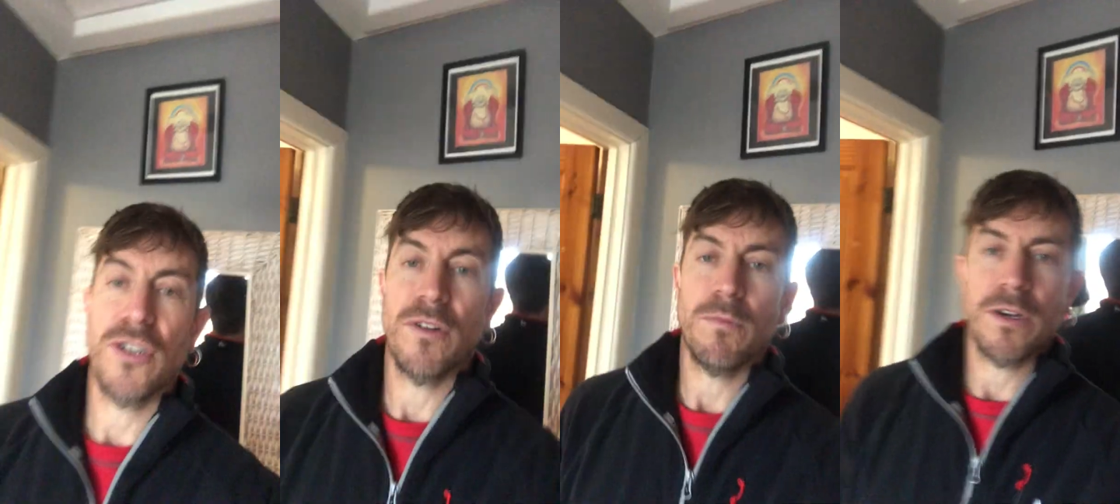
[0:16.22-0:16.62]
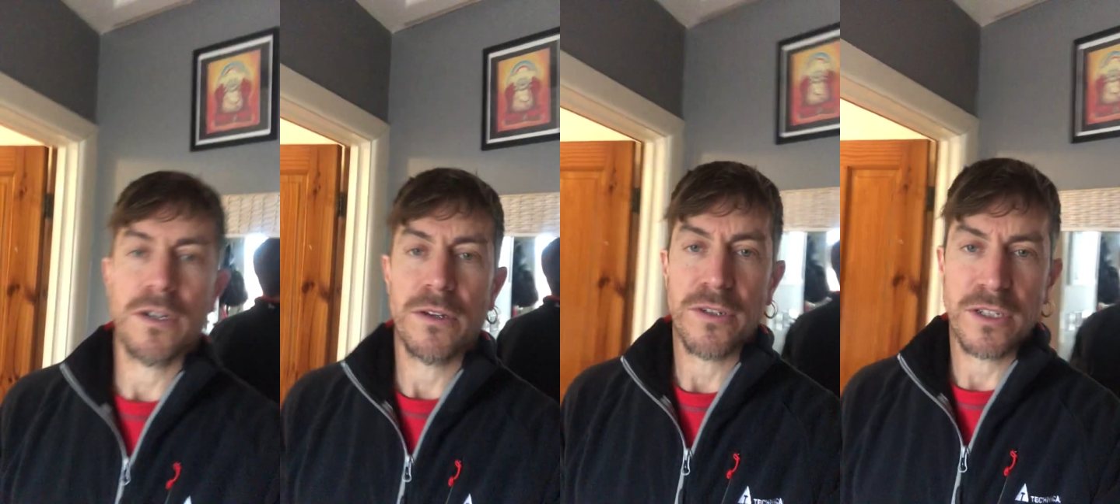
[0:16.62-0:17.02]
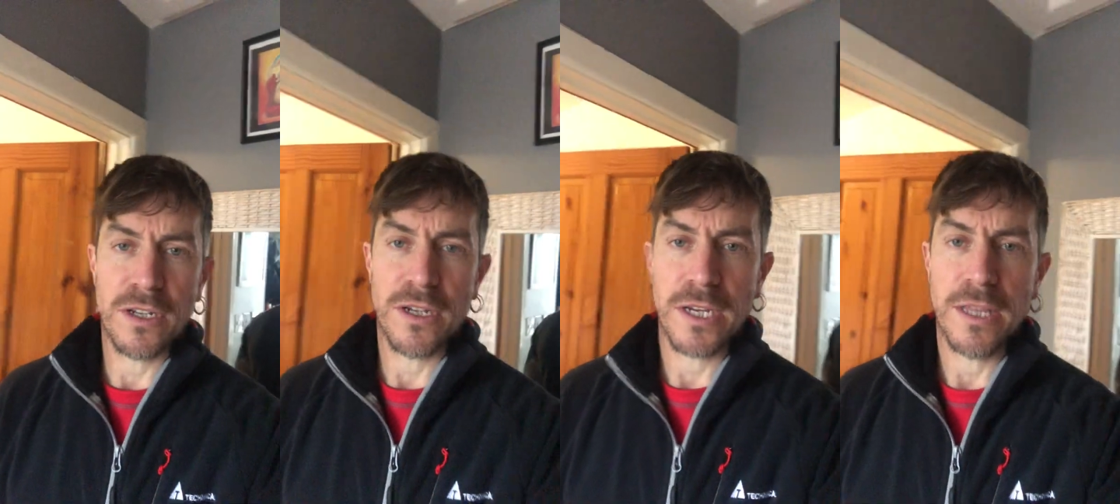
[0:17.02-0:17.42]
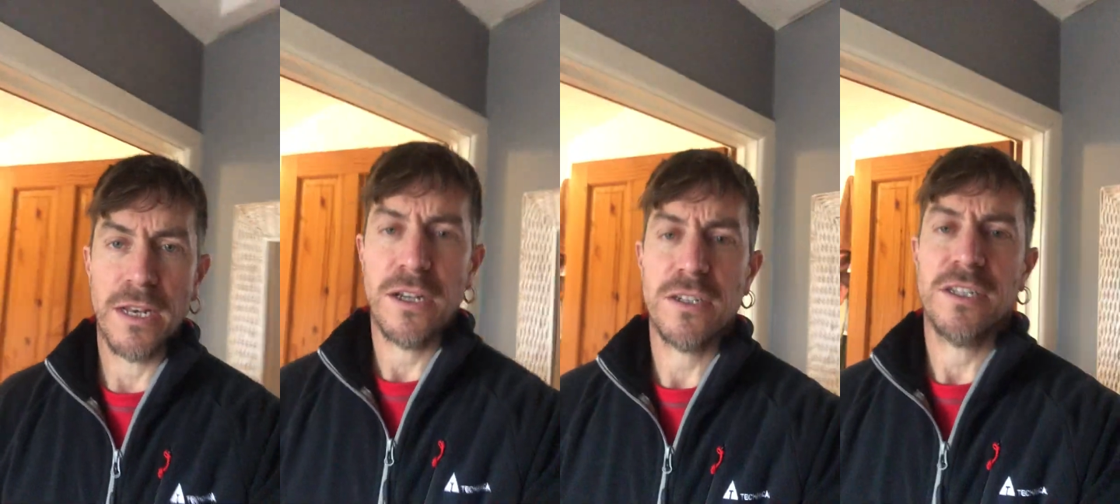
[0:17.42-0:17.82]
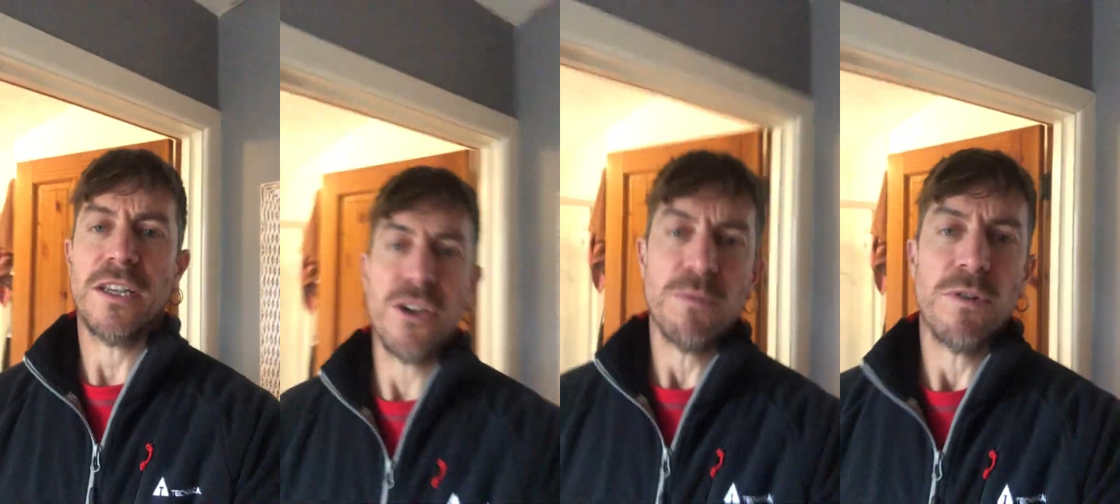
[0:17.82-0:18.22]
you're at work on the circuit. The last
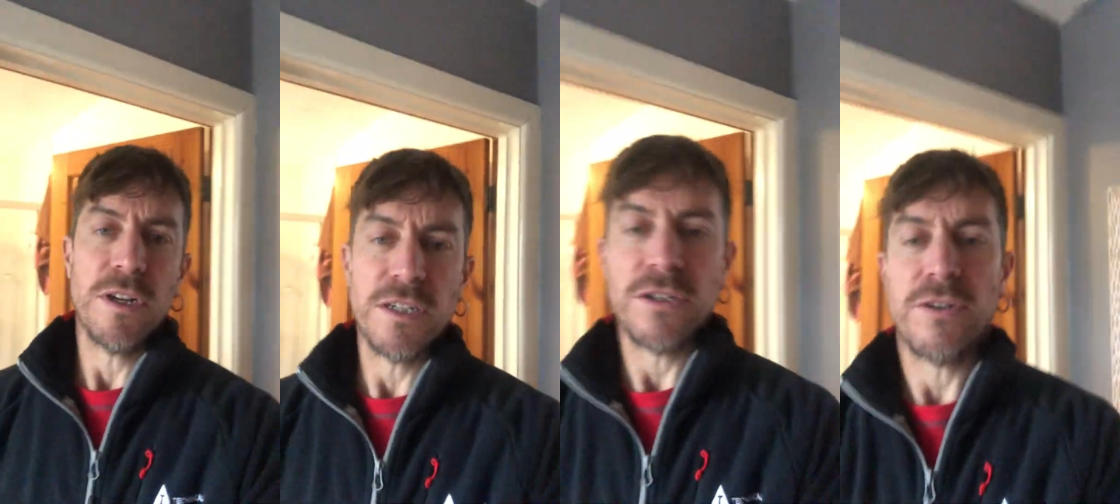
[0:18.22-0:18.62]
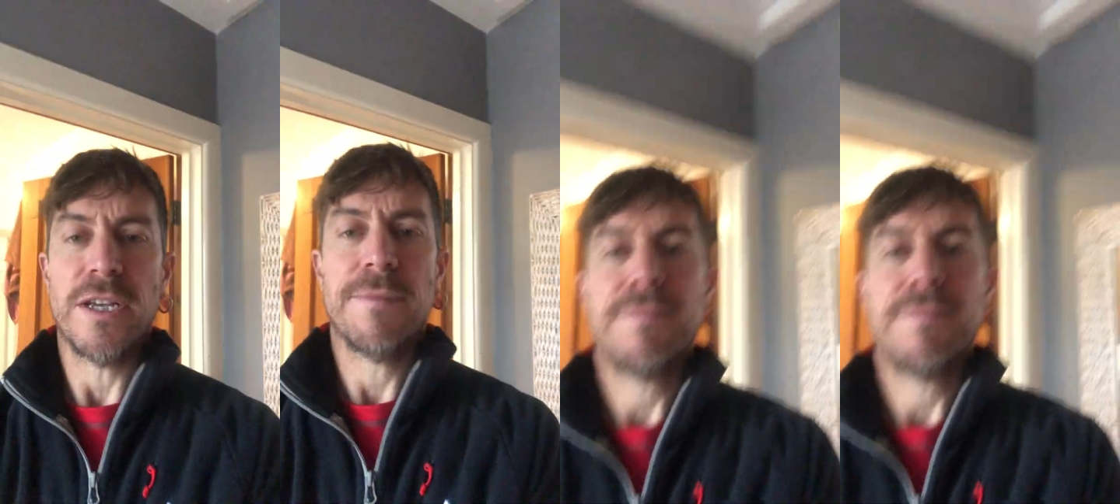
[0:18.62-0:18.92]
thing you want is you got your